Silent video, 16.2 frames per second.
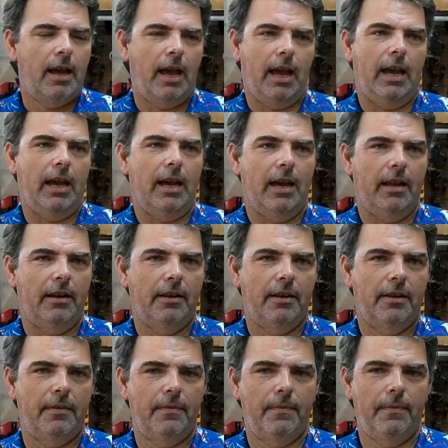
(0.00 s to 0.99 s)
And
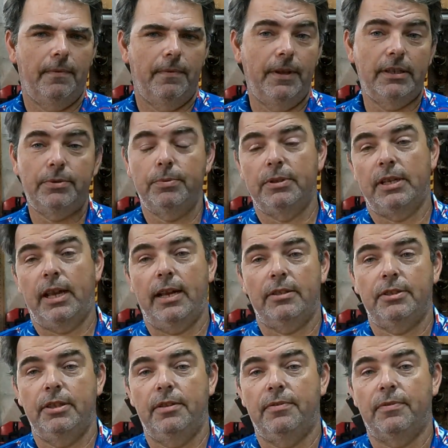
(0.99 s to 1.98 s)
this was
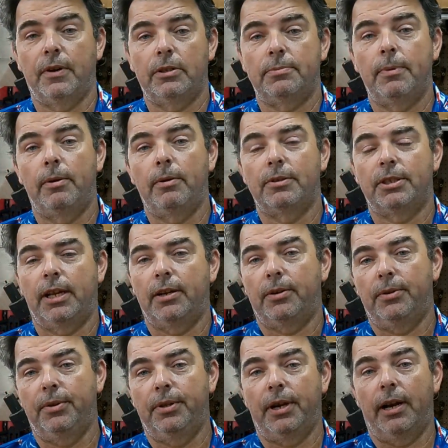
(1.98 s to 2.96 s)
actually the first
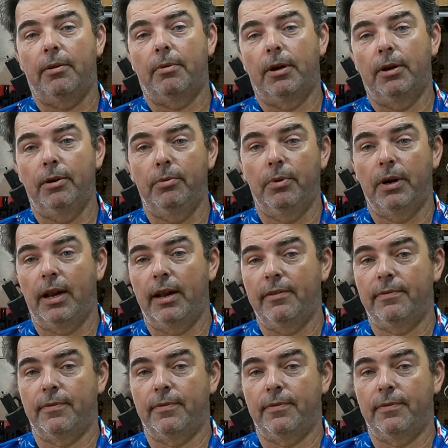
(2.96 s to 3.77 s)
motorcycle that I rode when I